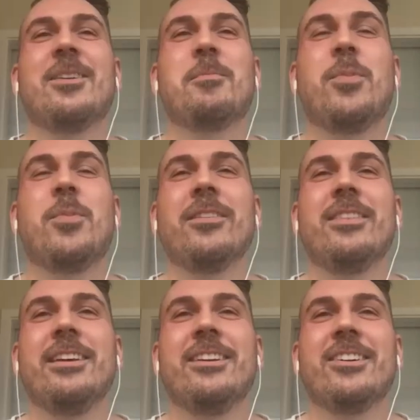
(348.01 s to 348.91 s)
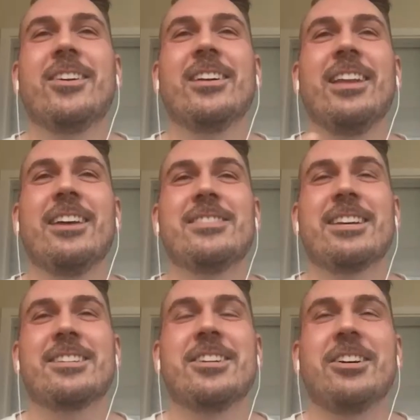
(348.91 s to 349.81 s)
Porn theater or live
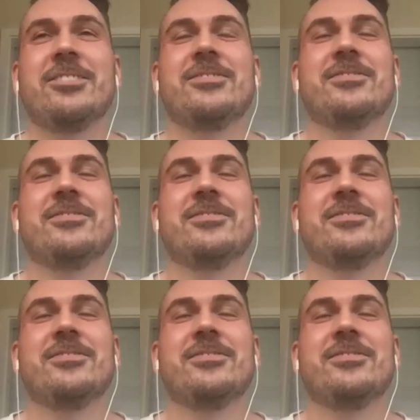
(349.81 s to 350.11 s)
sex show?